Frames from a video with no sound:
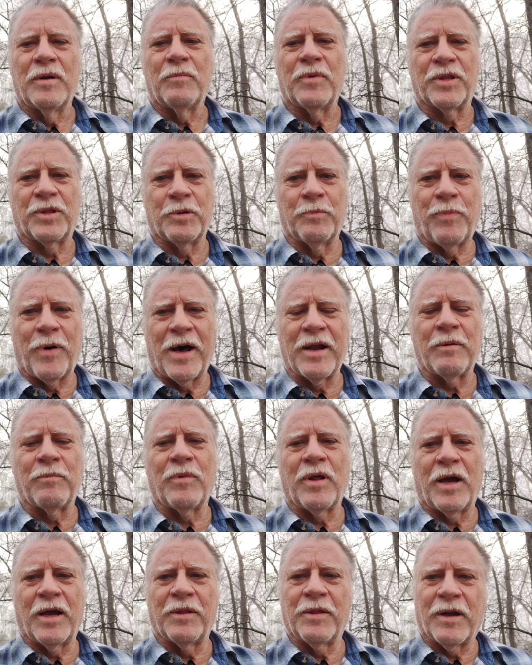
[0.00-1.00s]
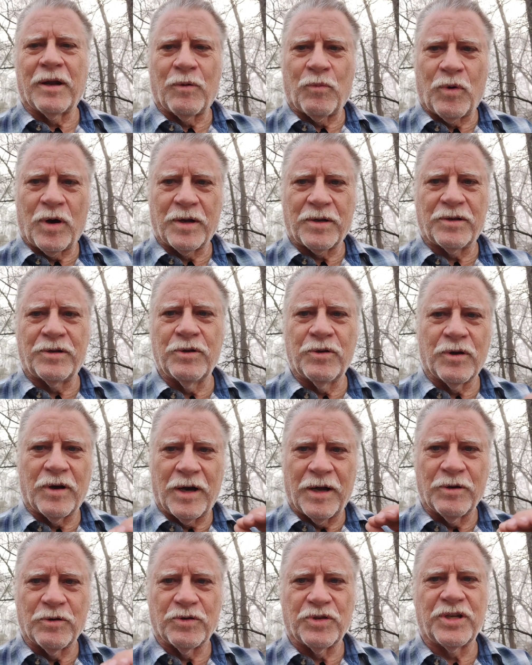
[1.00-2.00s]
But the bottom line that I want you to
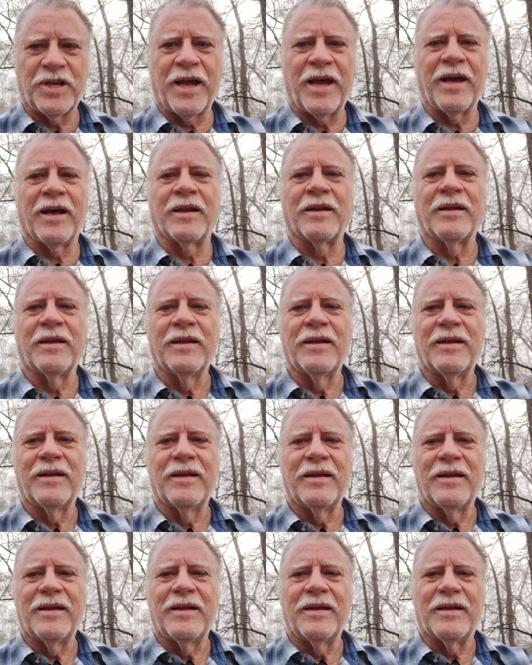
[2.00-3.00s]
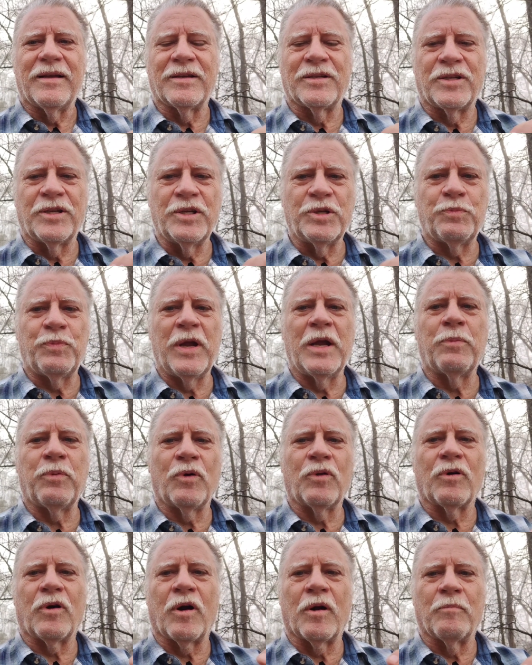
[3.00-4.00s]
understand is these
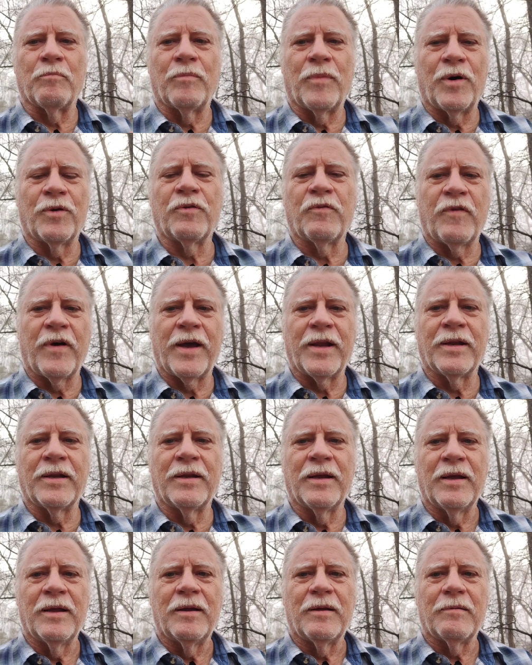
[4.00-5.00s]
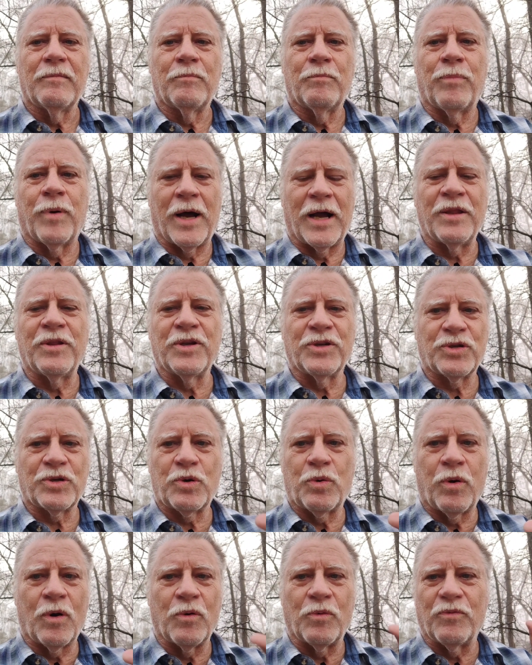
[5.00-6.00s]
people are motivated by this
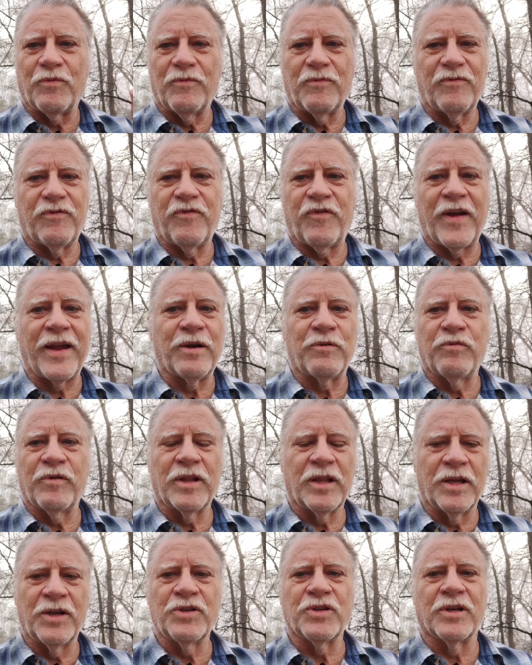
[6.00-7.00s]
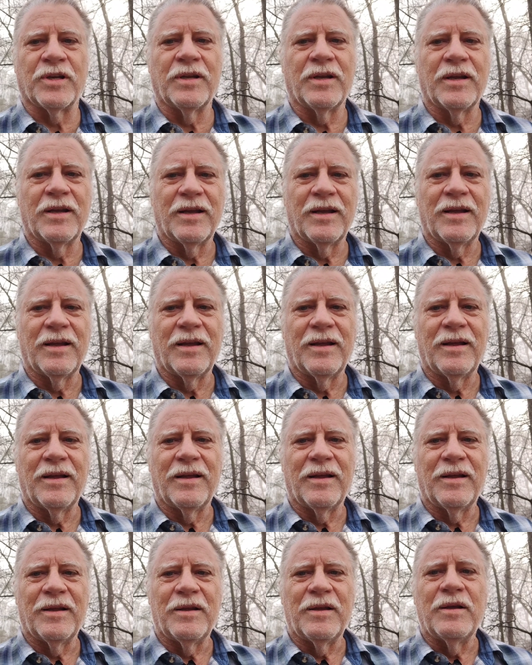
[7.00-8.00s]
quote fake religion
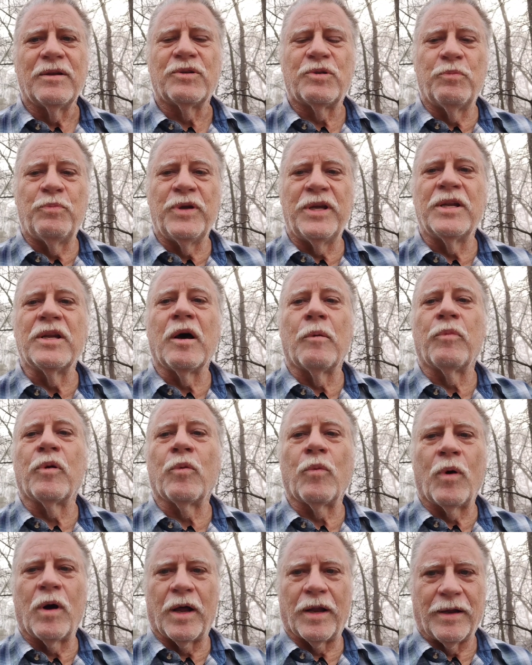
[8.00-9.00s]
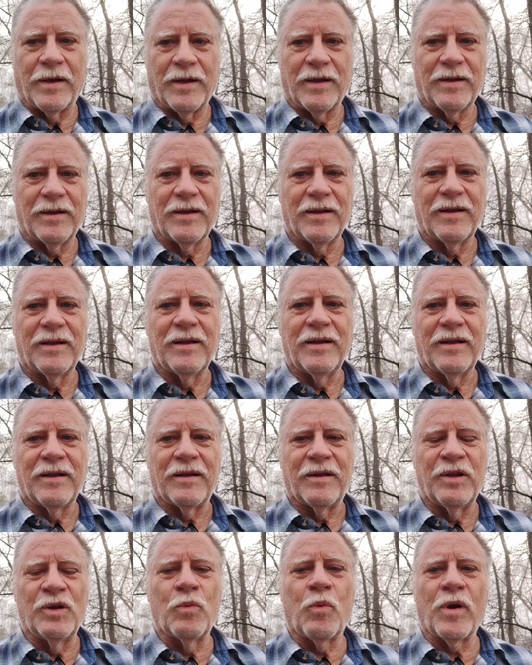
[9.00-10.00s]
to be number one.
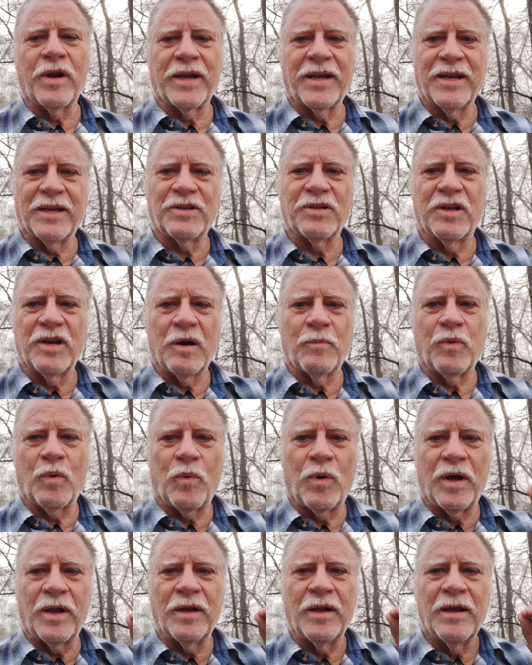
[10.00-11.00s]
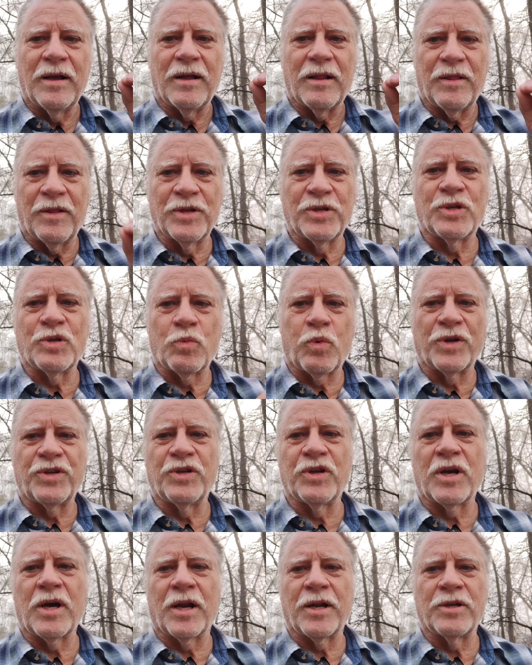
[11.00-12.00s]
You want to get to number one? This is what
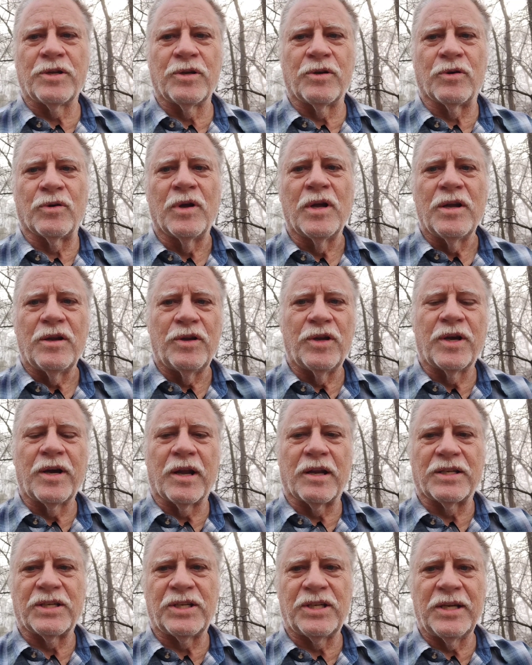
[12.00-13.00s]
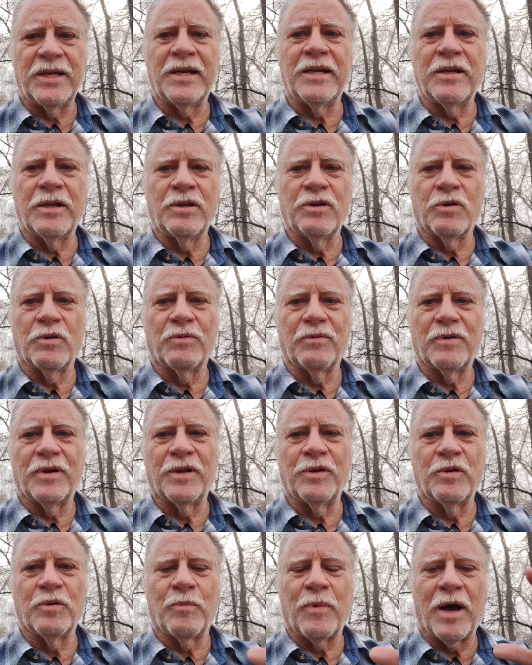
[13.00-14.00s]
you got to do. You got to see it in your
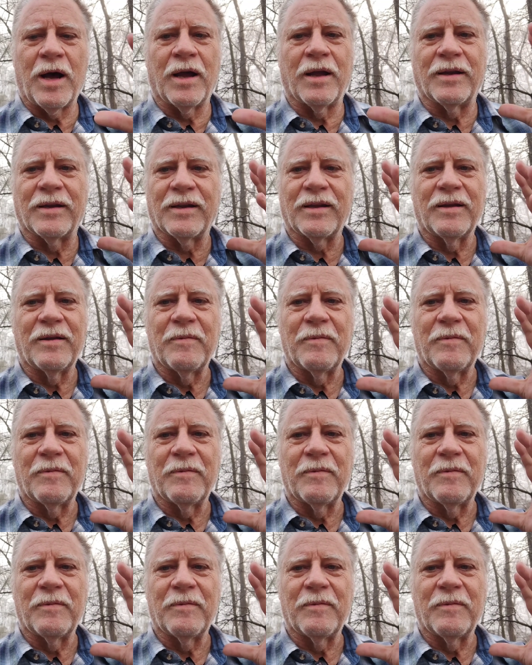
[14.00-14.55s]
in your mind.